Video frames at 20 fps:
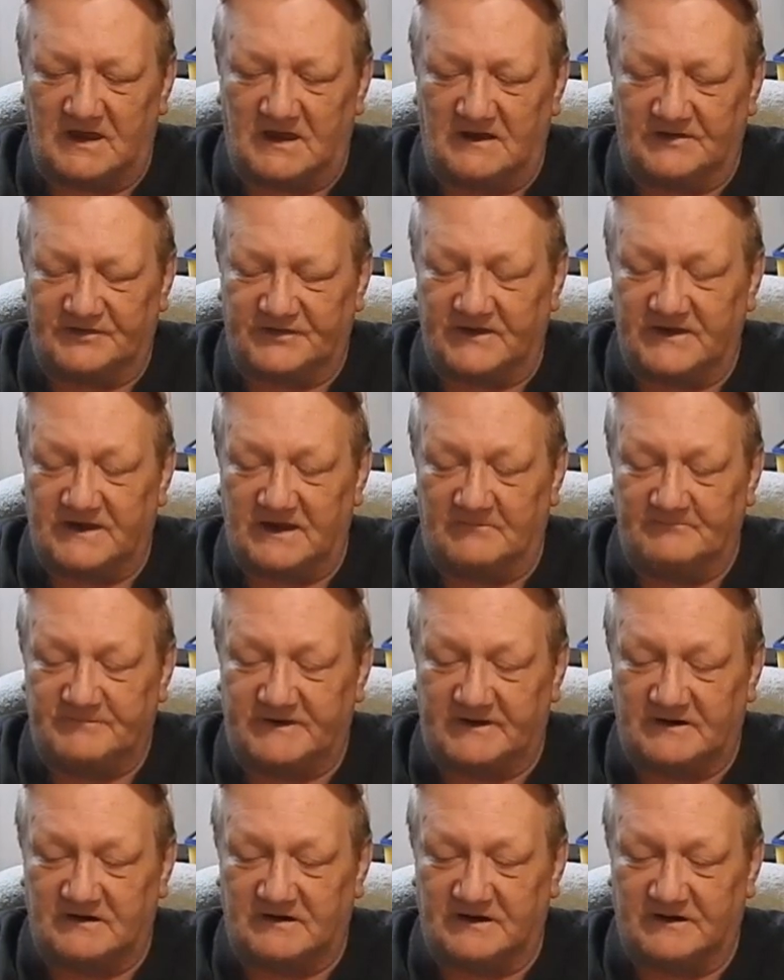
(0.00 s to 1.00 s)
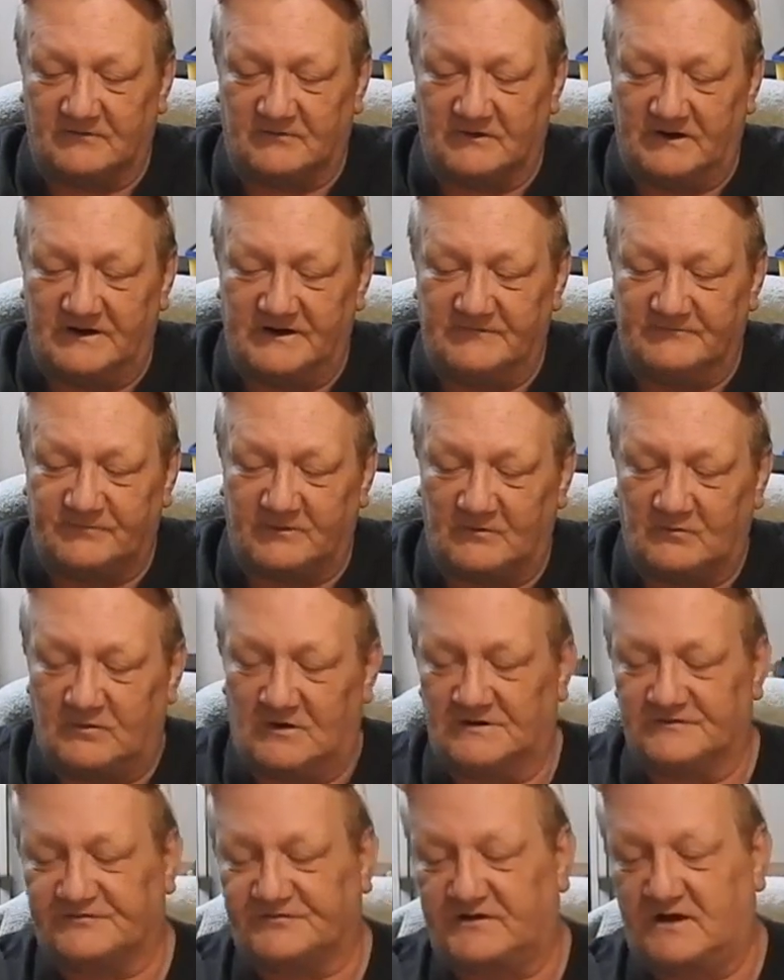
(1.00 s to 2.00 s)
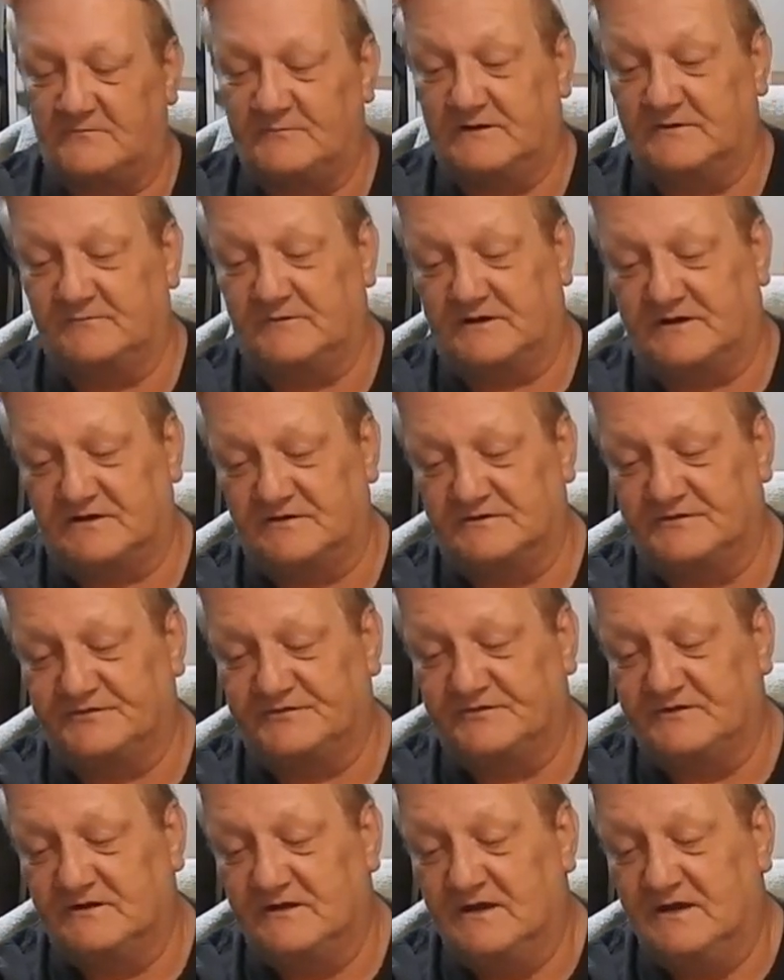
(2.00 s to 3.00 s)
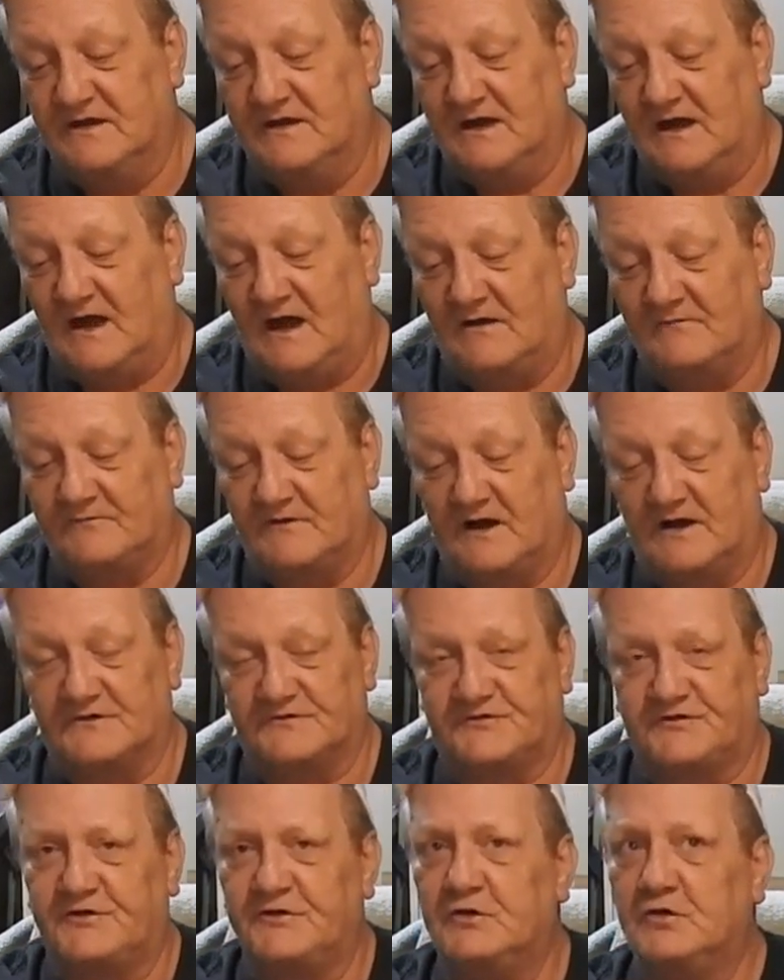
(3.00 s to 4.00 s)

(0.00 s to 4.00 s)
I think i better get ready for what's coming because I've got